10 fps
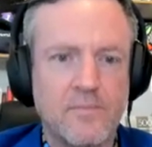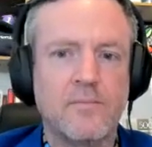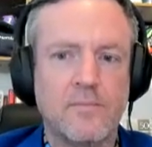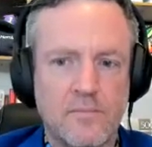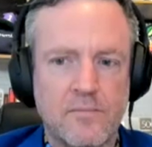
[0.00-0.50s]

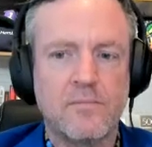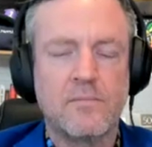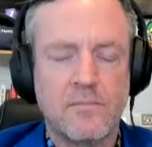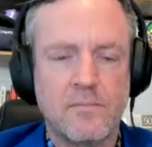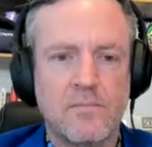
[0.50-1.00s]

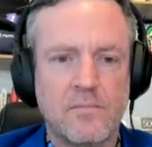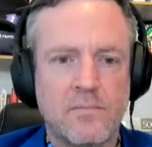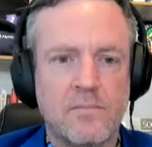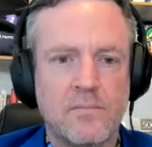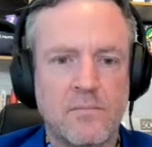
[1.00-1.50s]

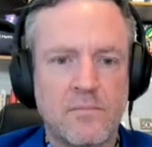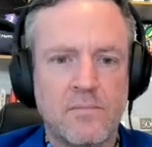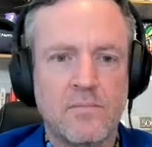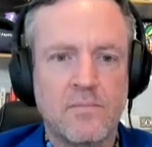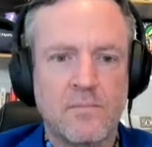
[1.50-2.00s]

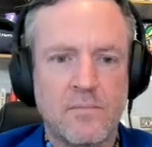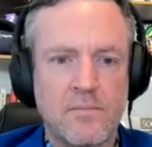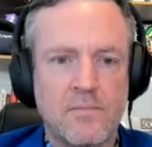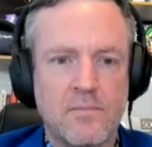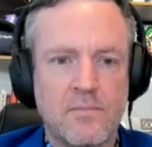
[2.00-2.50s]

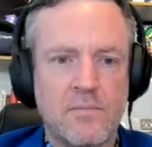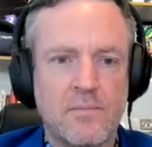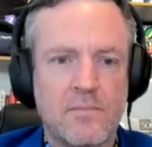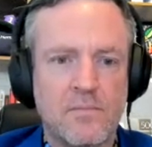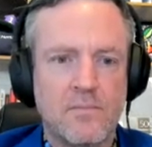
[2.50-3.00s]

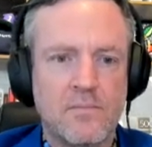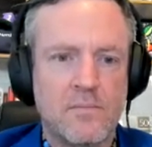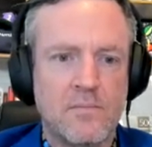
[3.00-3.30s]
No words are spoken by the person on screen.